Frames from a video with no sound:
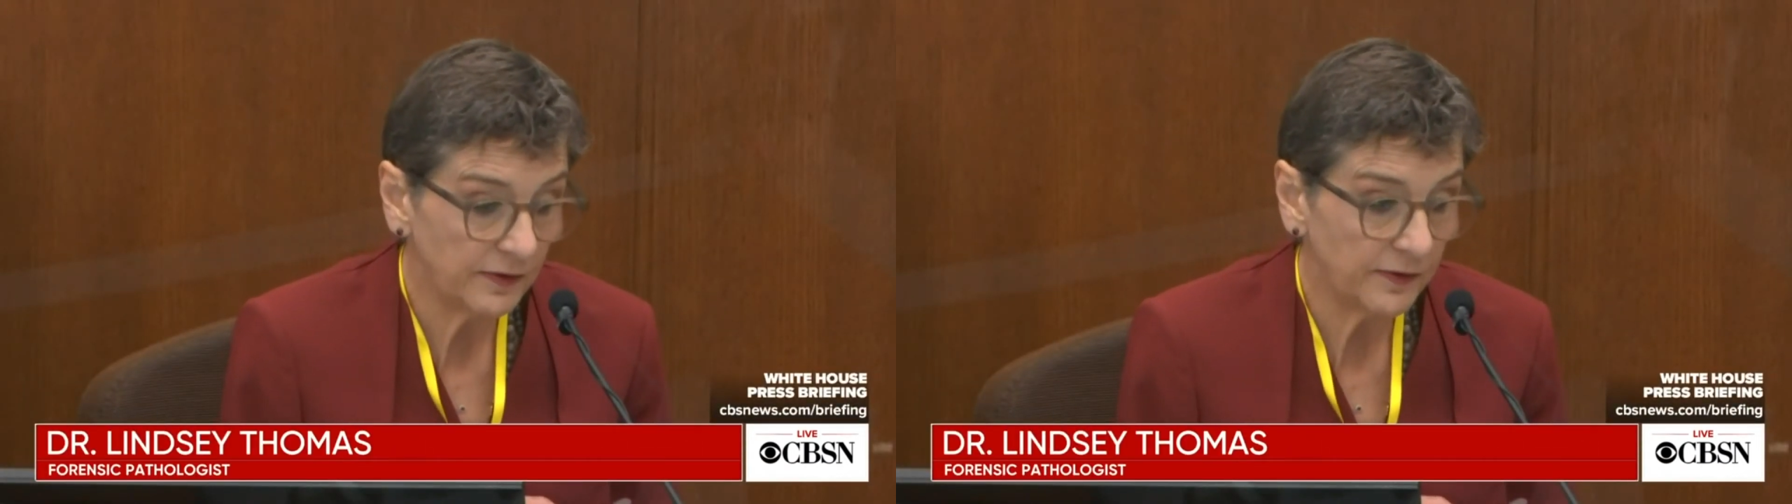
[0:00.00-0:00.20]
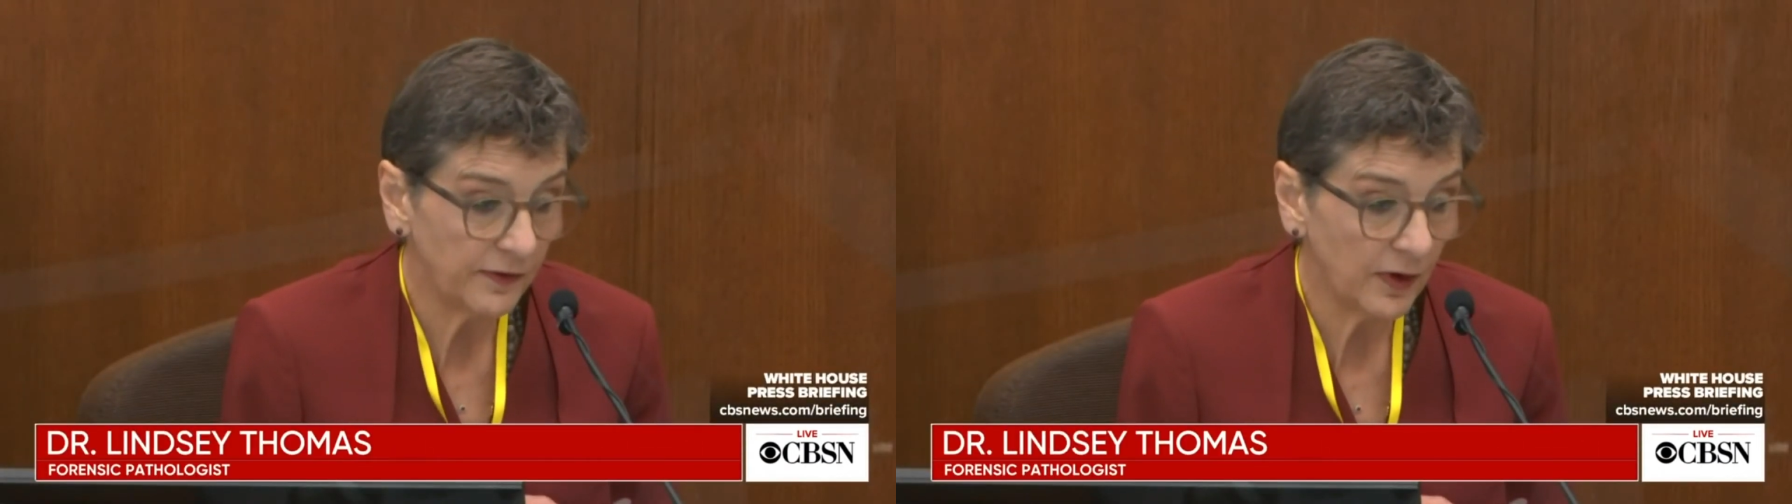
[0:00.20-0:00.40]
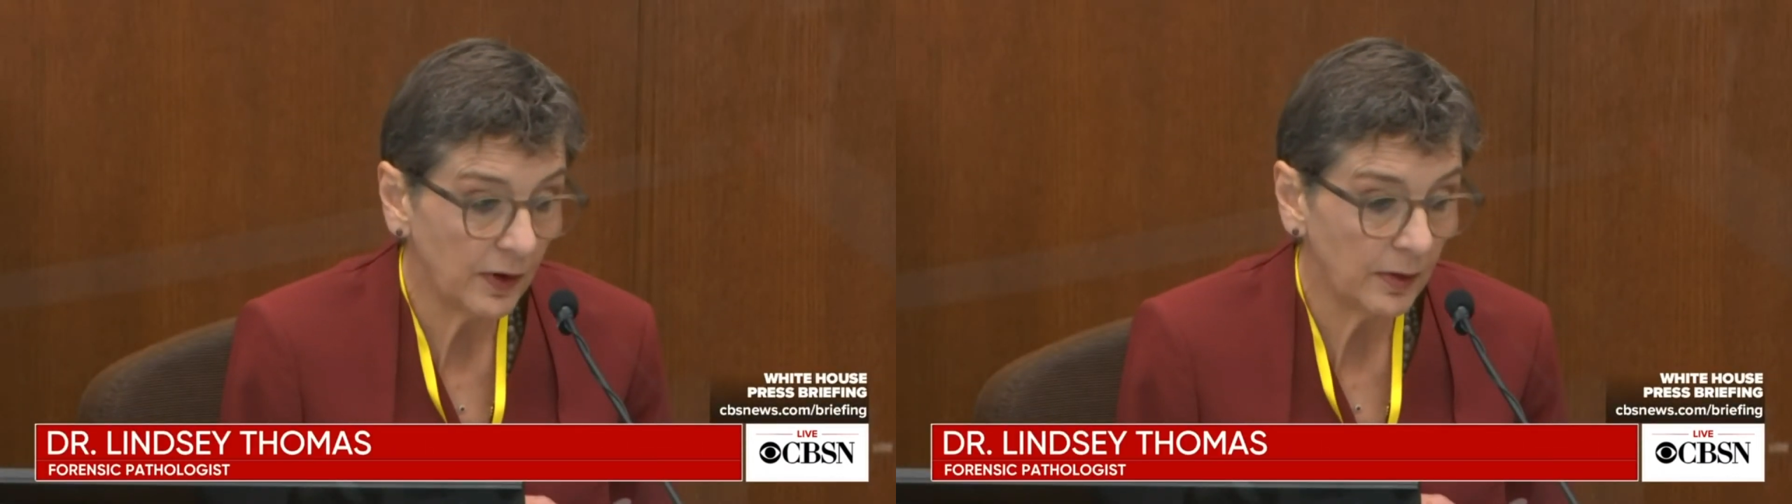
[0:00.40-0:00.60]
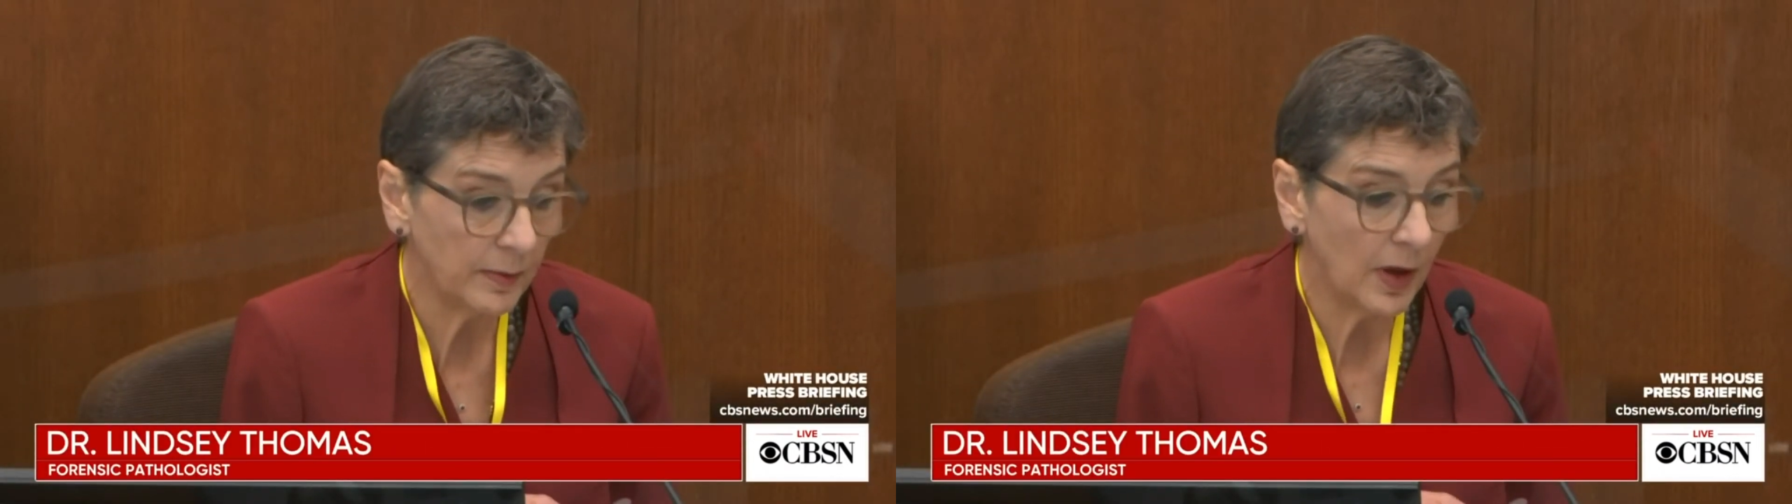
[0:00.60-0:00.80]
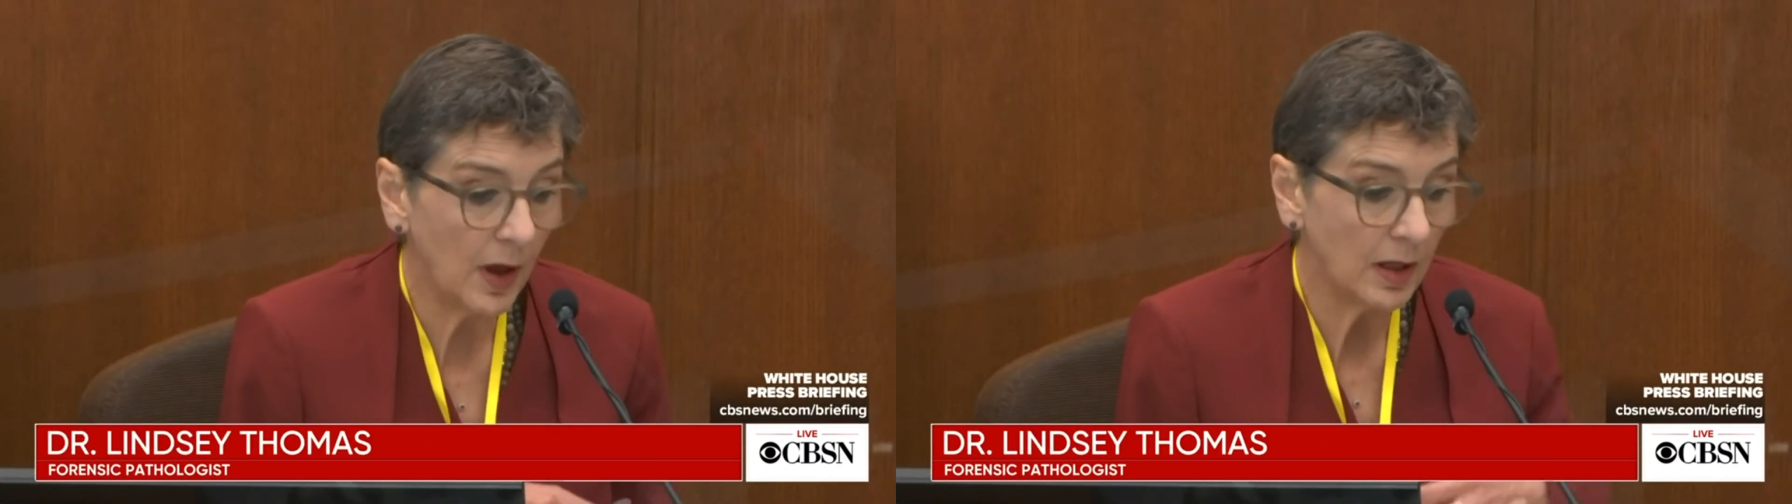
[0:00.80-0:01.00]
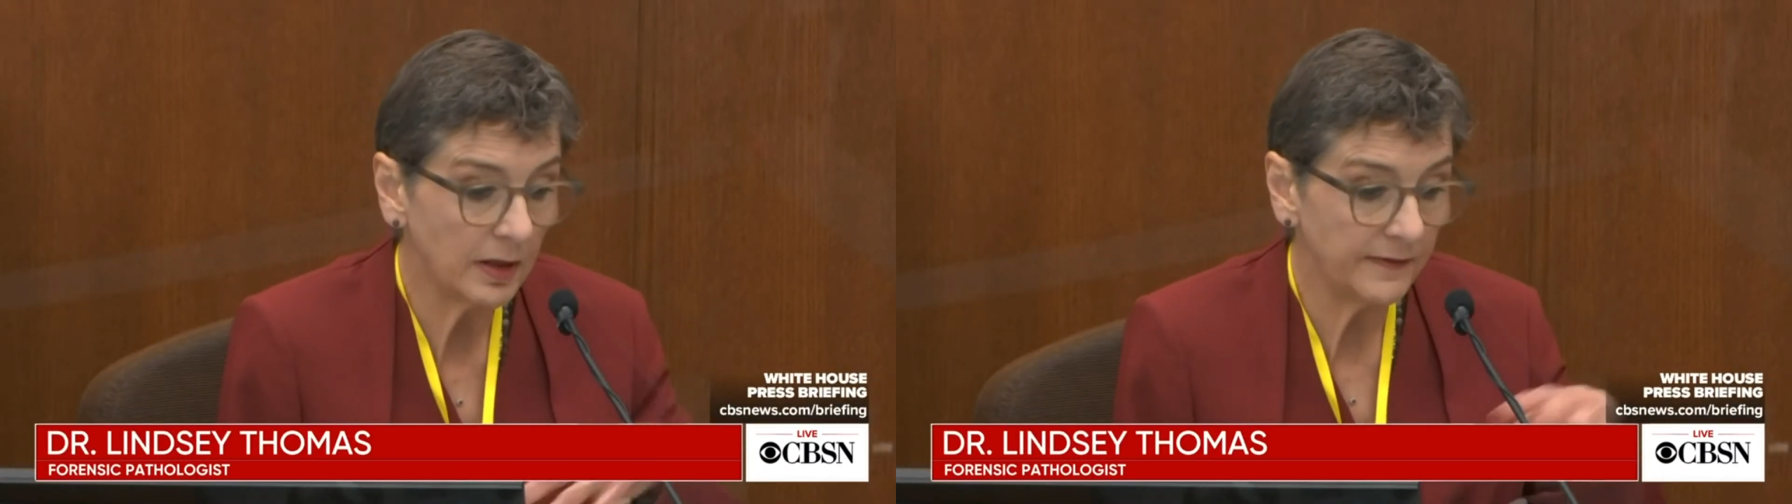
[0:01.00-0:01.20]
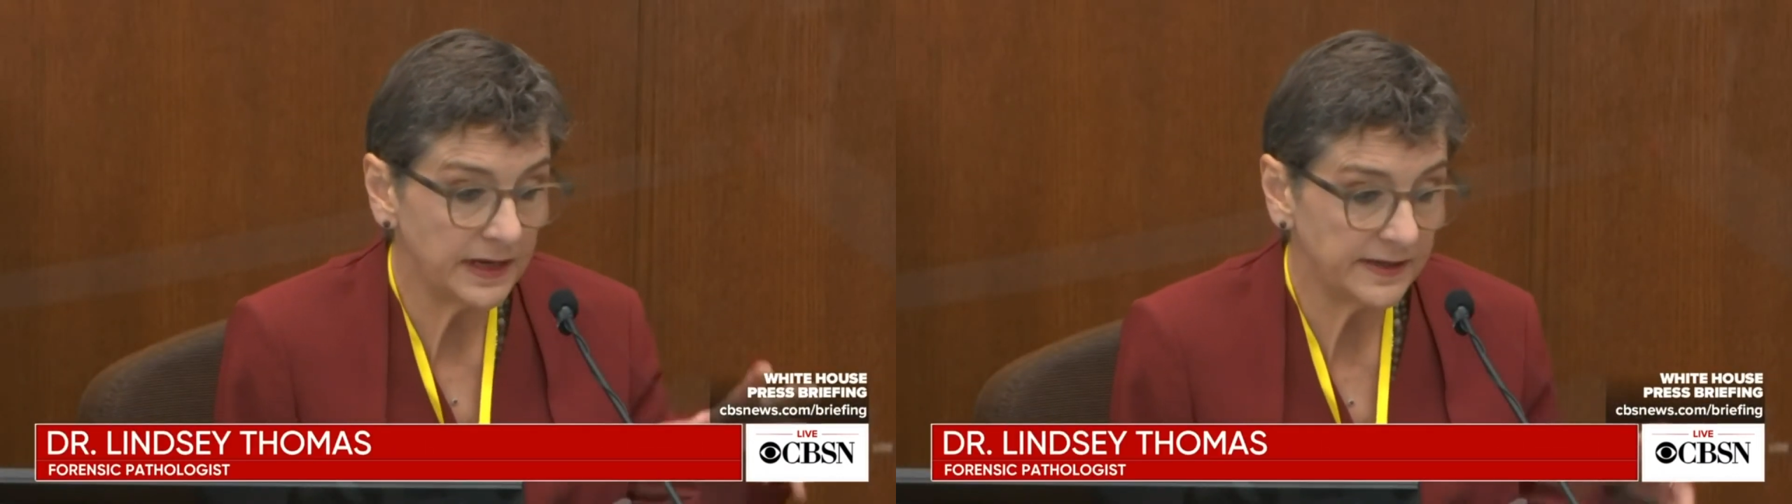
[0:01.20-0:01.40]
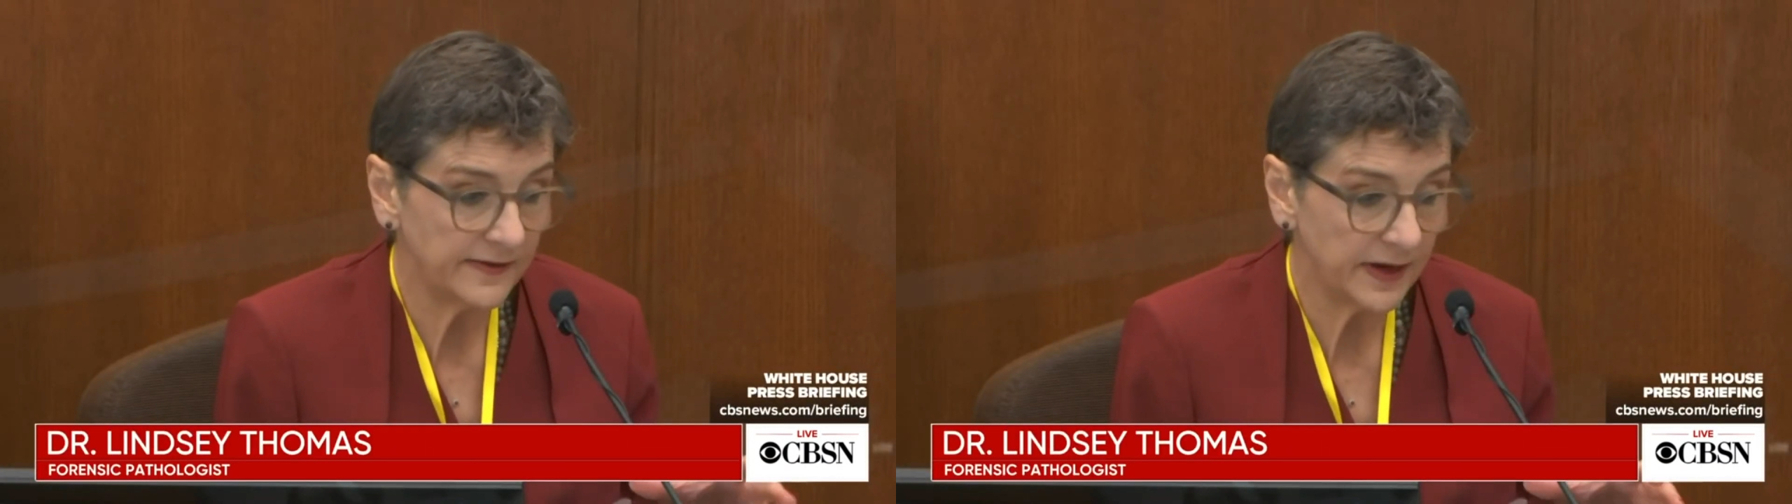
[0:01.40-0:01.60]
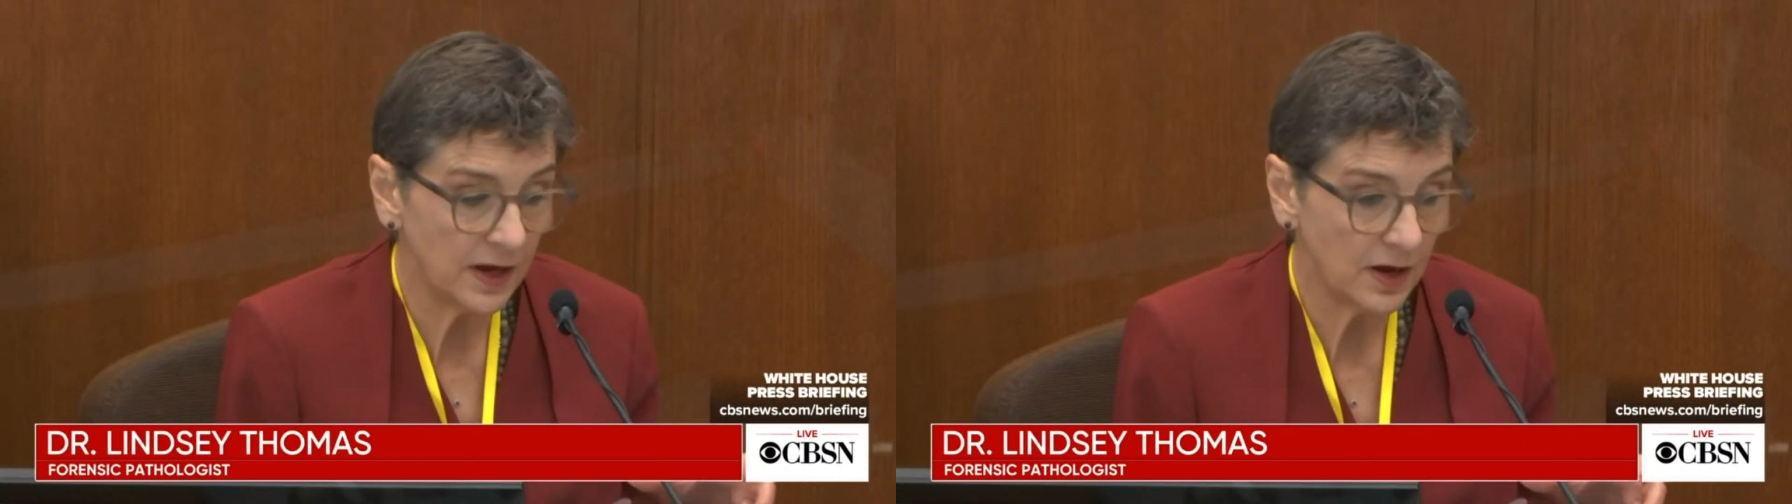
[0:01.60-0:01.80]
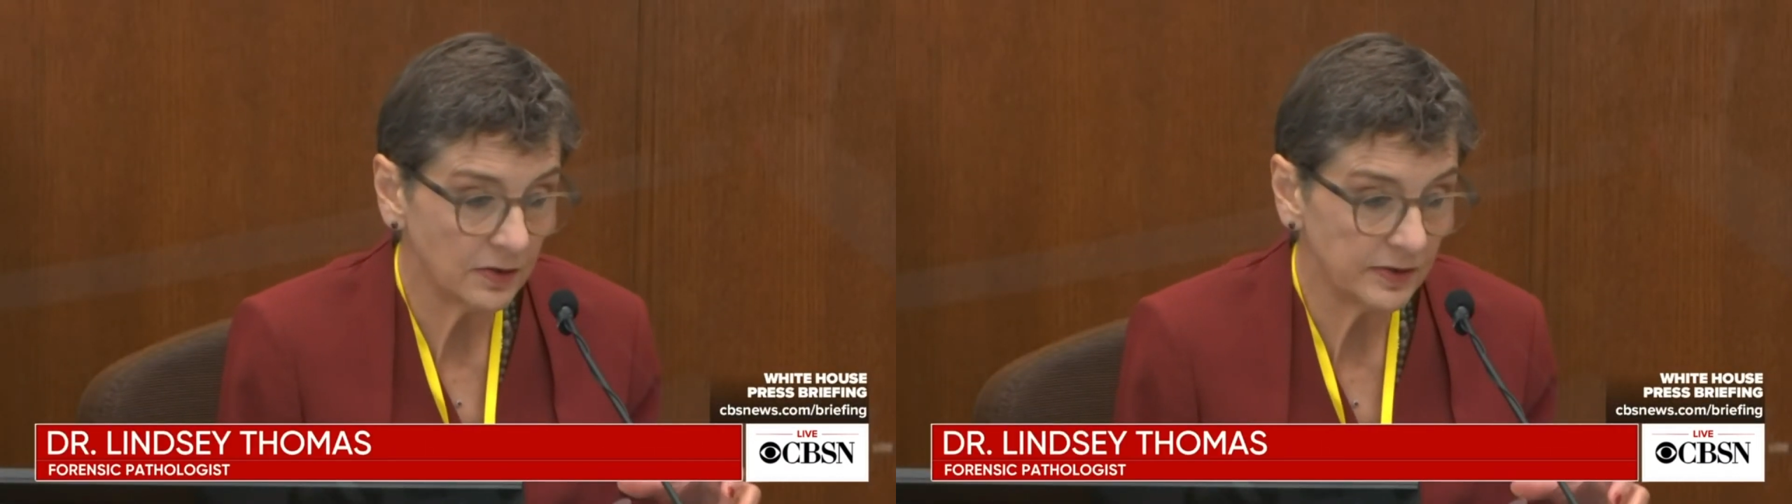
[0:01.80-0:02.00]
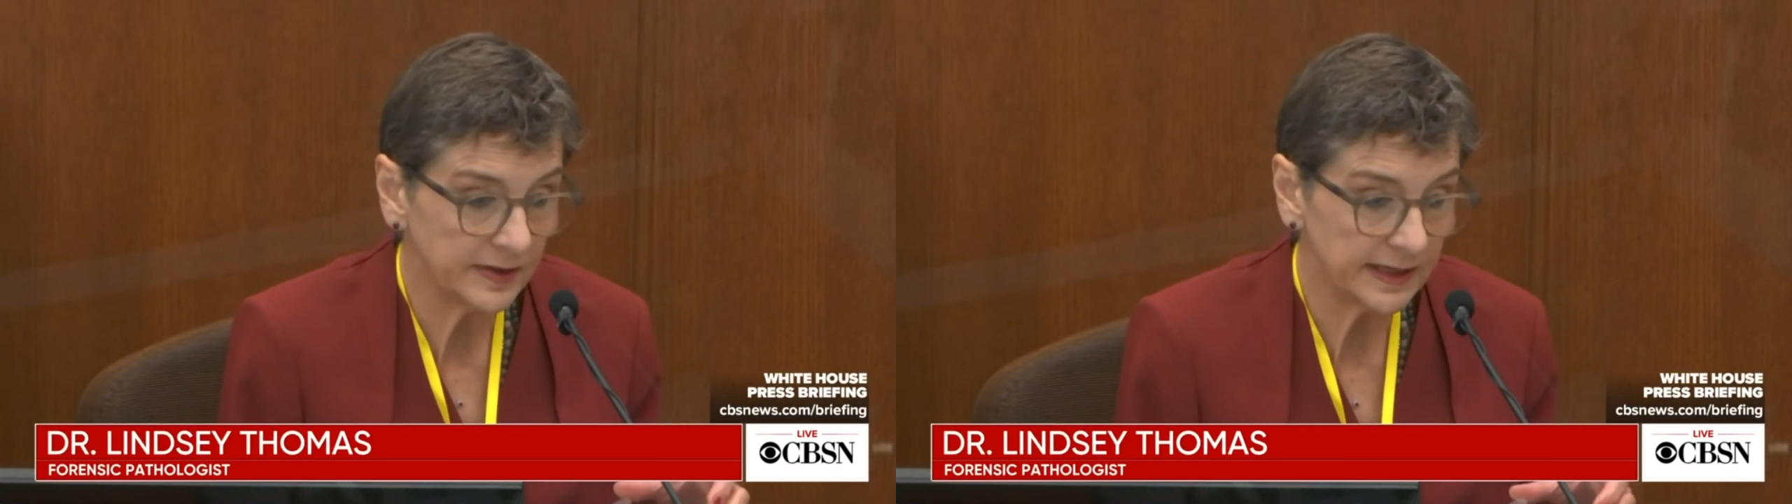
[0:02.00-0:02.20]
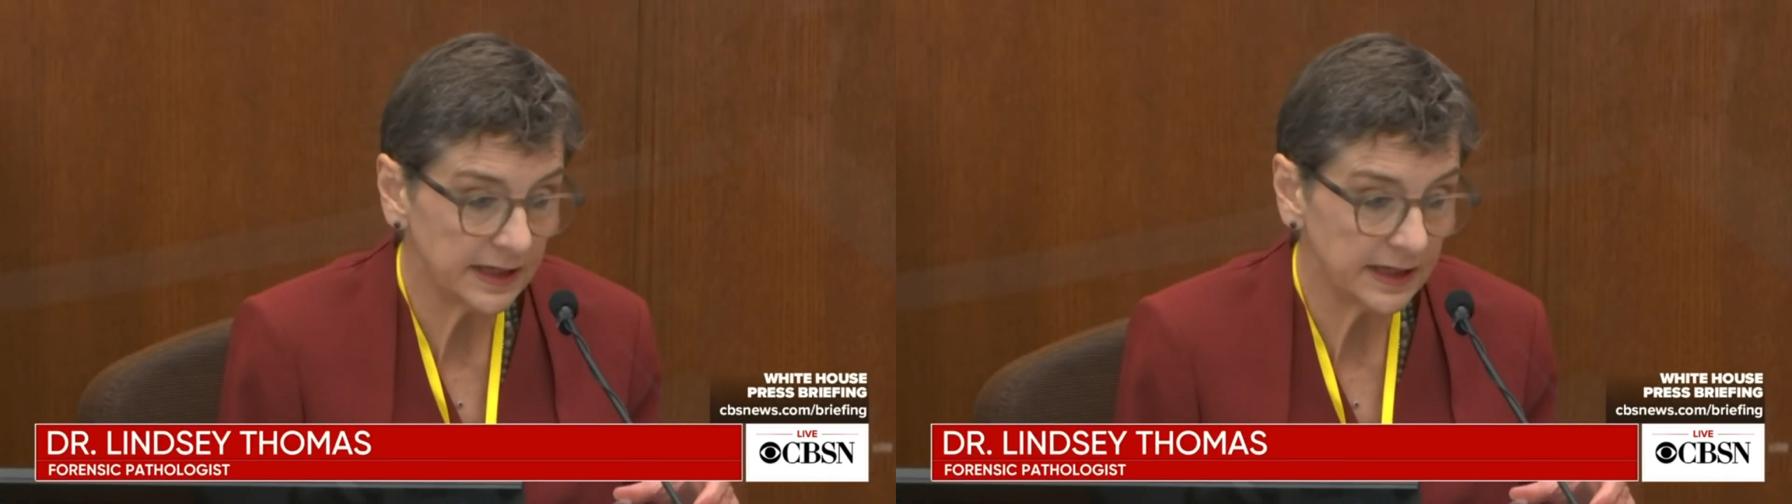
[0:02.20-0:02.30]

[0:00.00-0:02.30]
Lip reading: from all of these videos